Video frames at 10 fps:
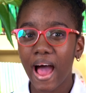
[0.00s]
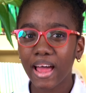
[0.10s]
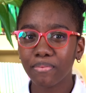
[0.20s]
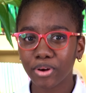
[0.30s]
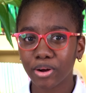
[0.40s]

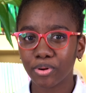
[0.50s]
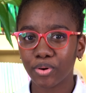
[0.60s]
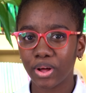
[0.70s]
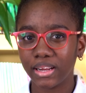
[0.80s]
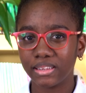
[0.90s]
admirable
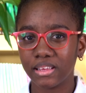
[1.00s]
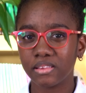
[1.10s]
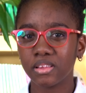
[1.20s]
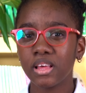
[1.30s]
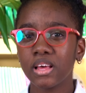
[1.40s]

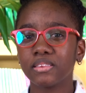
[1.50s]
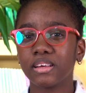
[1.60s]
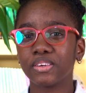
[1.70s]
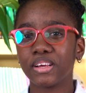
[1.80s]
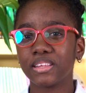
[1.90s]
qualities
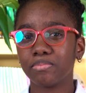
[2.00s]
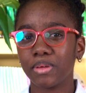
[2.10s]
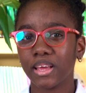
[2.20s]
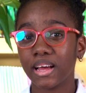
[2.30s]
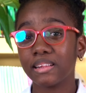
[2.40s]
such as
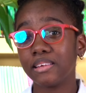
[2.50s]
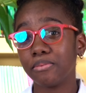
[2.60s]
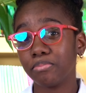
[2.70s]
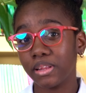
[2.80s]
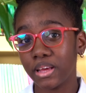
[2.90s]
being a
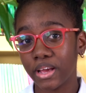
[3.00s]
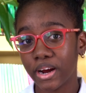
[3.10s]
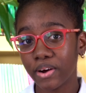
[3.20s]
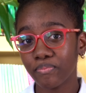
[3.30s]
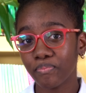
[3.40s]
team
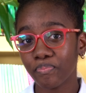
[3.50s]
player,